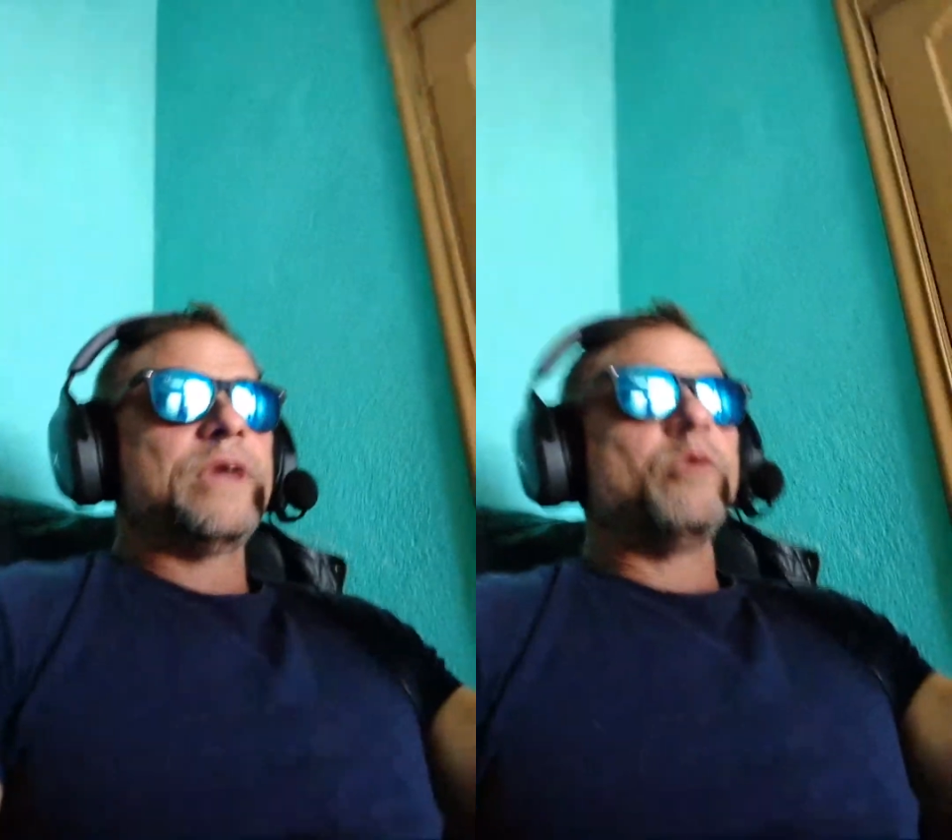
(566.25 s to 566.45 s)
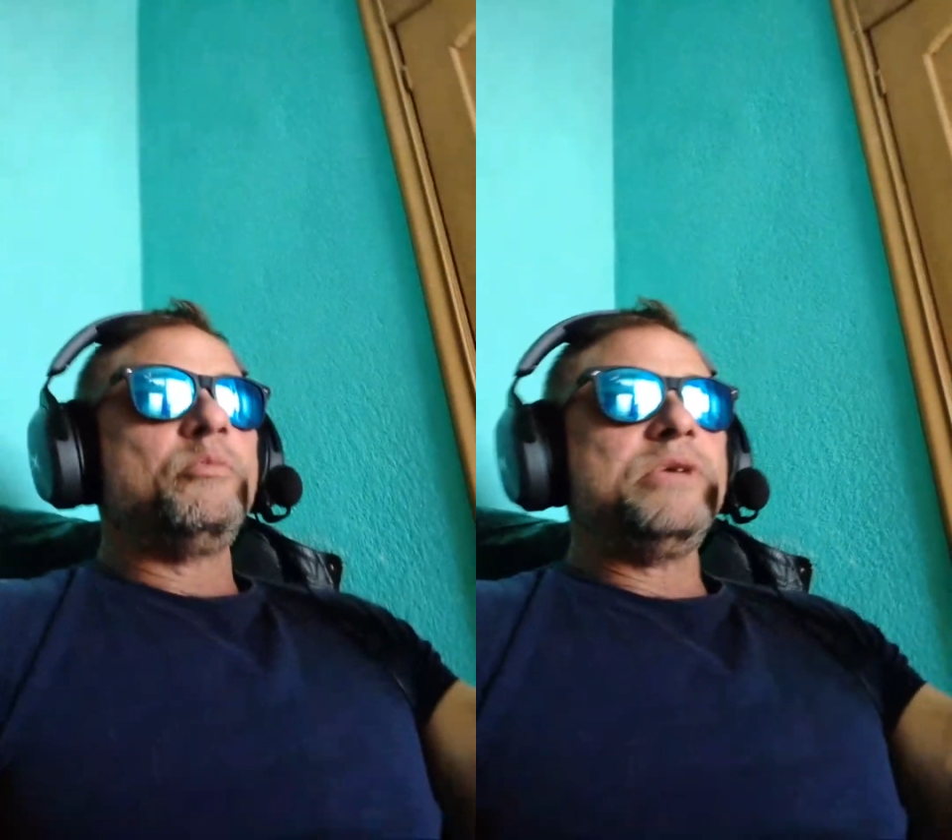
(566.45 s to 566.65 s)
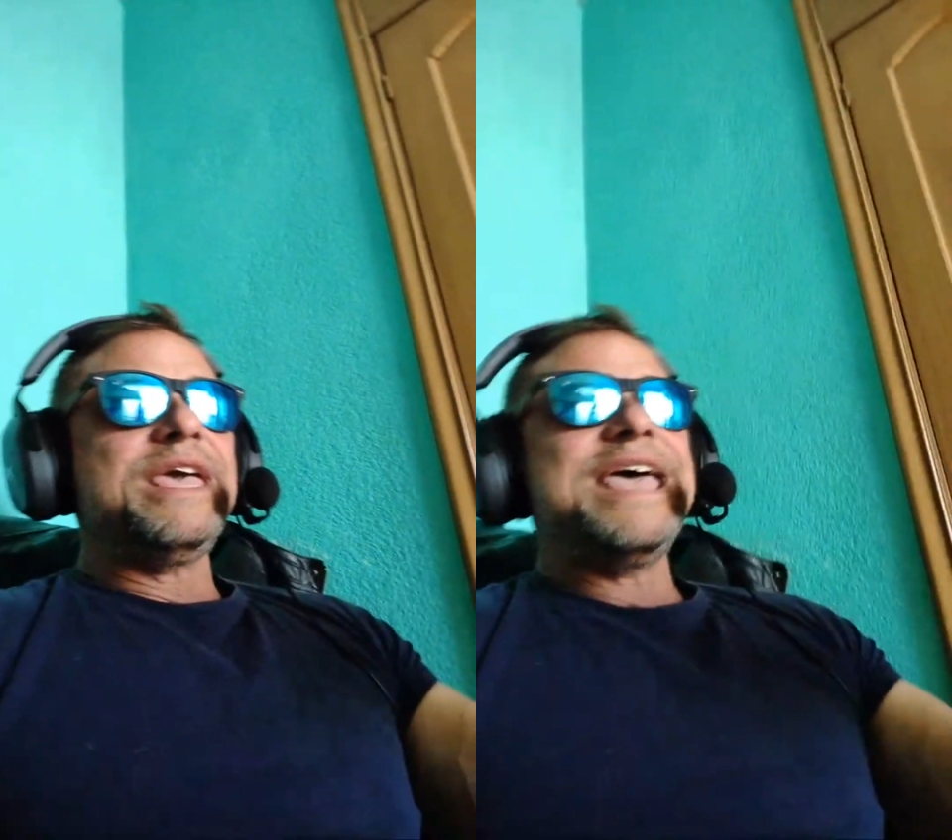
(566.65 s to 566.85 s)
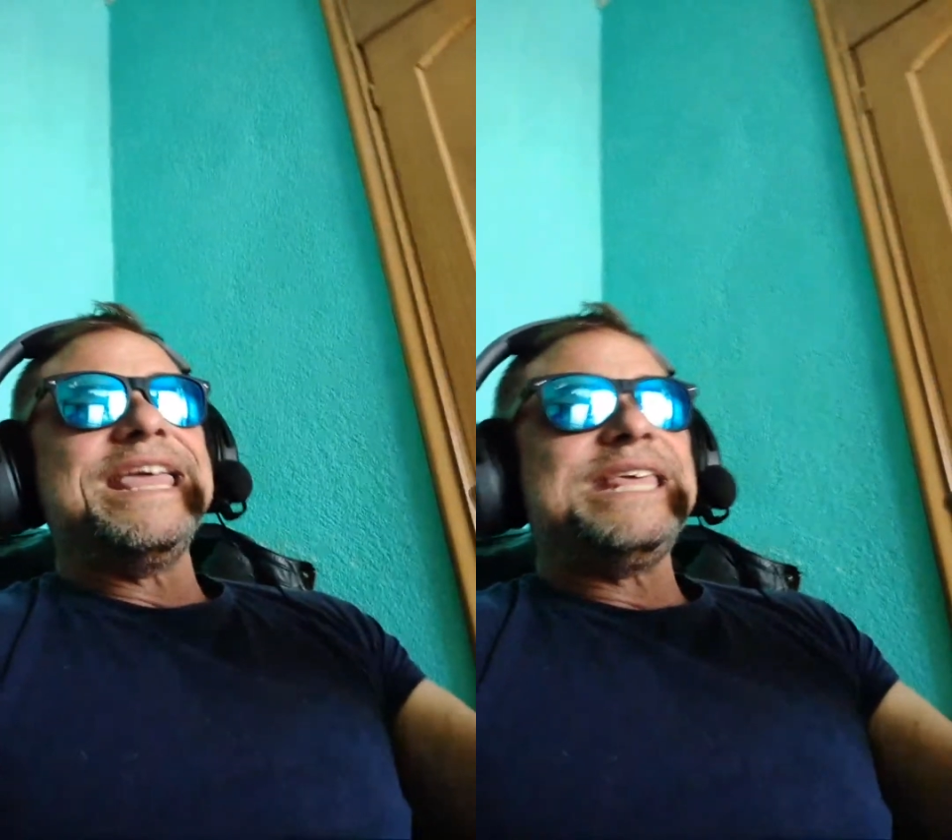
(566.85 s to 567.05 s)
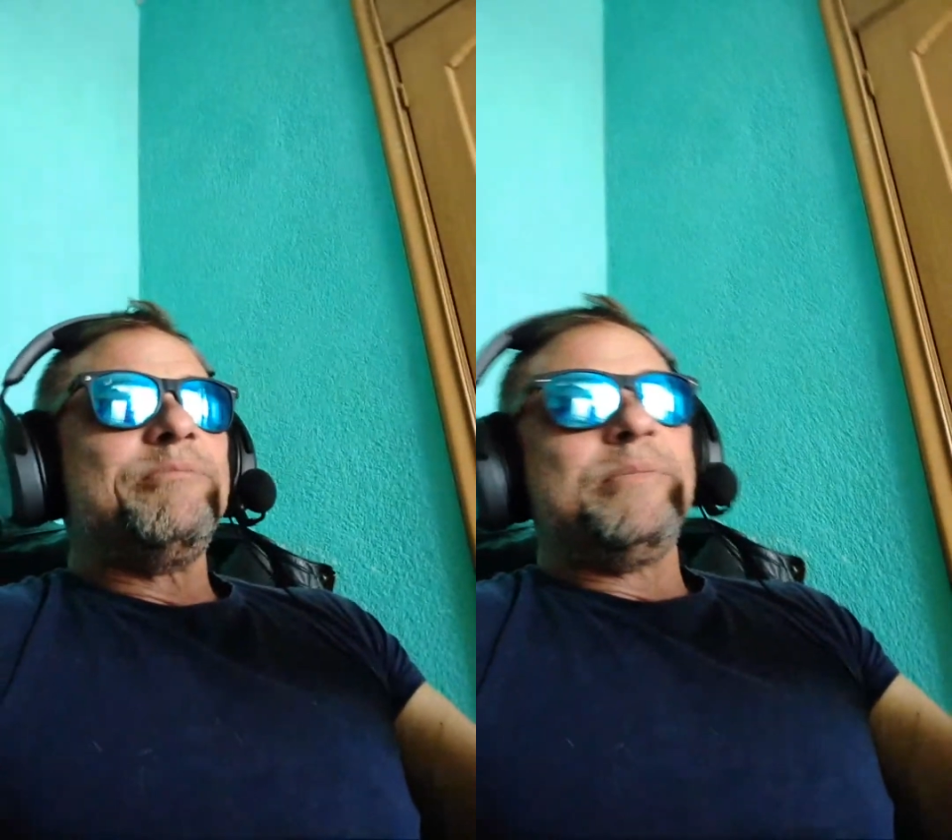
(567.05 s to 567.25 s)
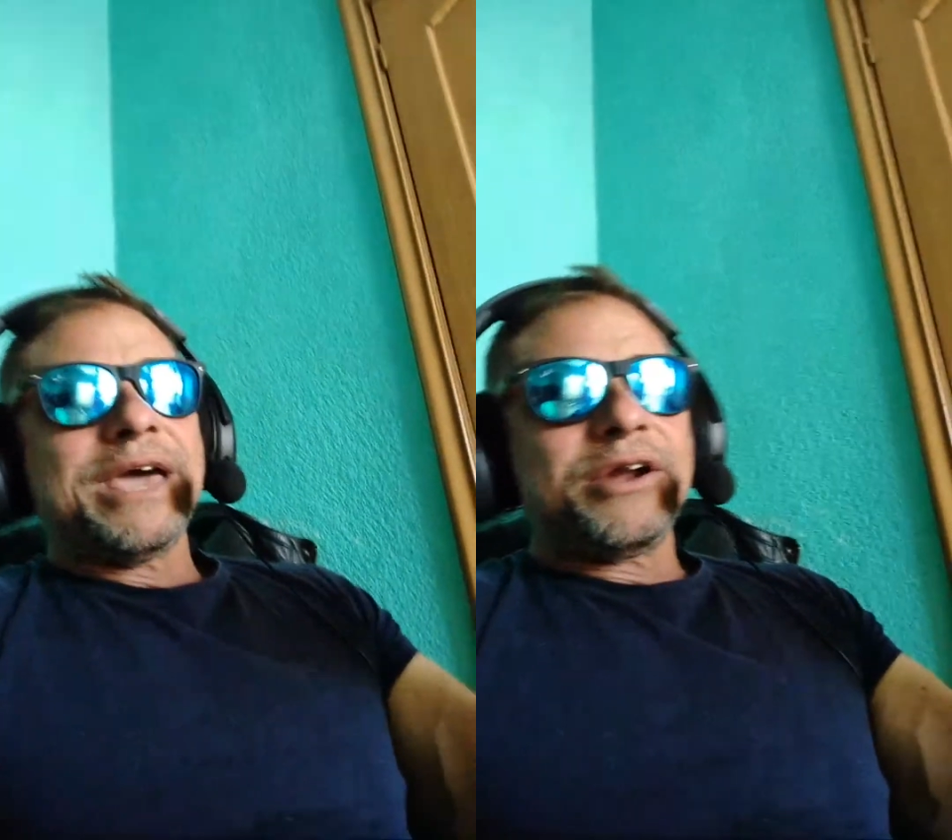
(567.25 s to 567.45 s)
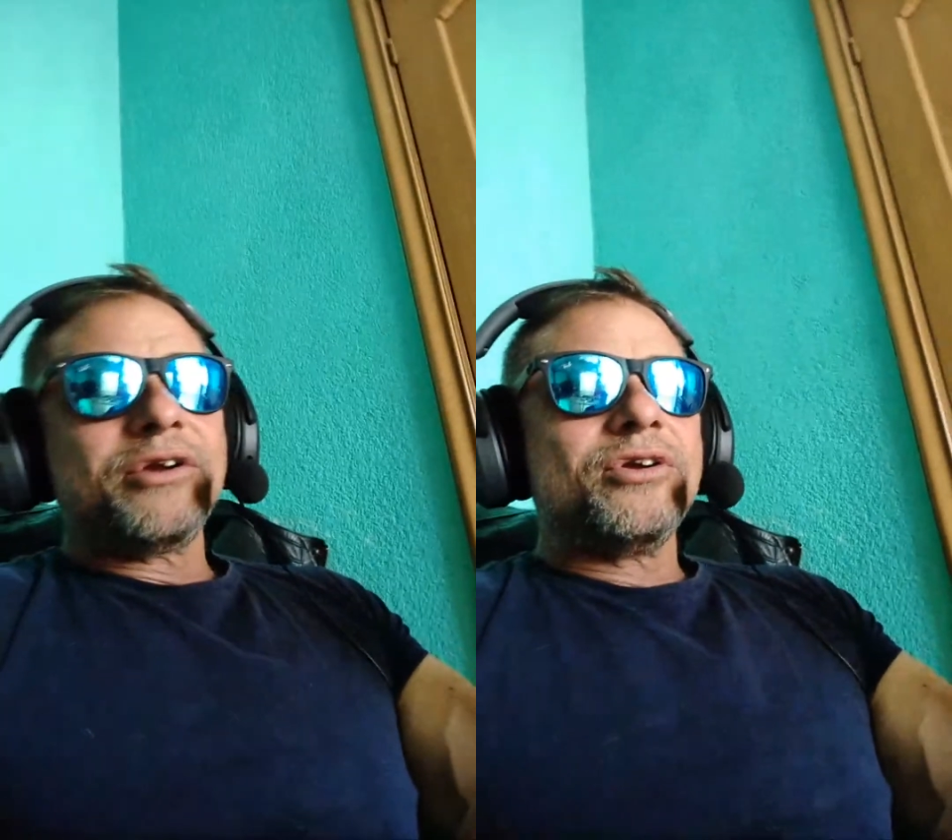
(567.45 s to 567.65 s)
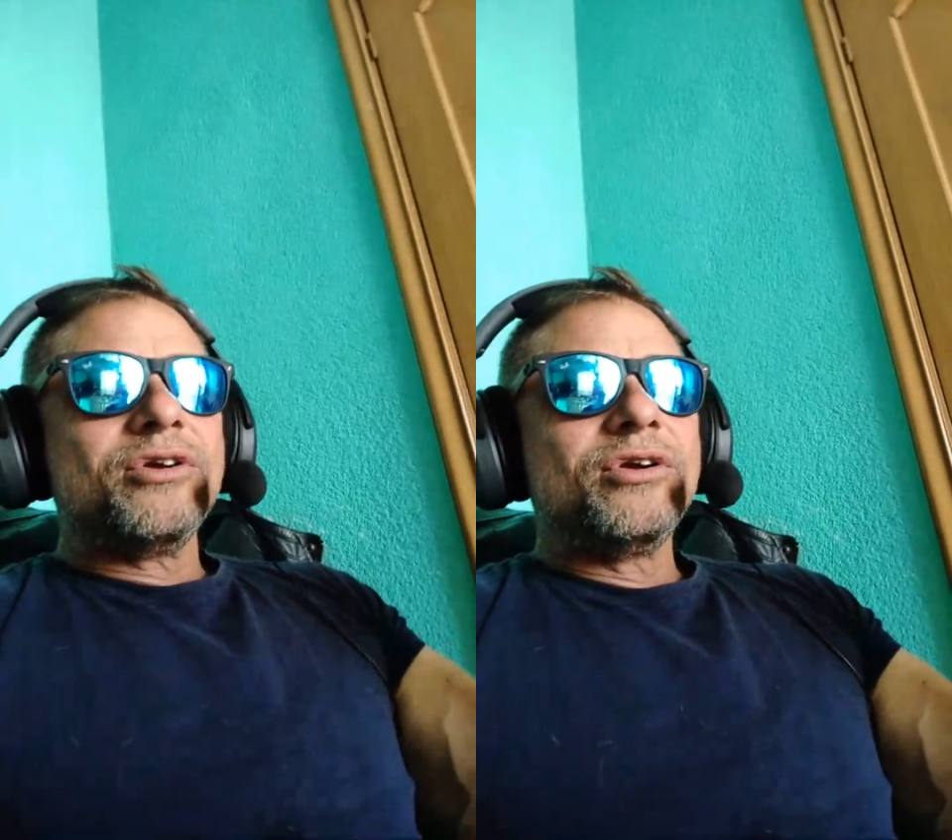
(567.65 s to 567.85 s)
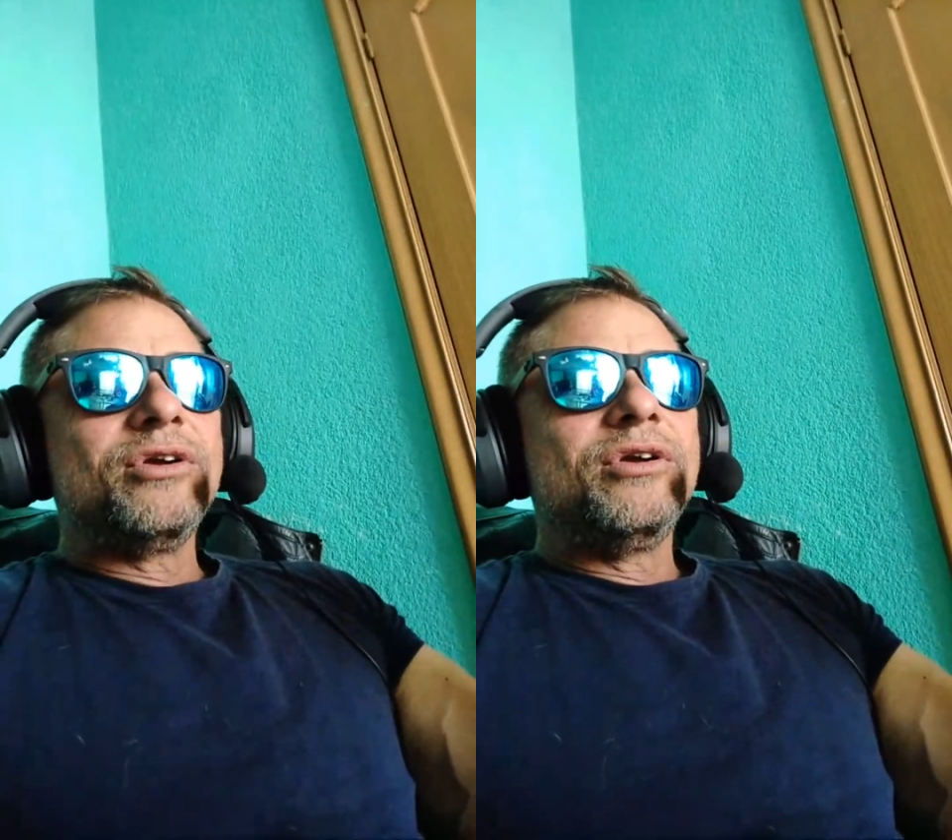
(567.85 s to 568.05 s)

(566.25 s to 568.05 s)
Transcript: that would be any better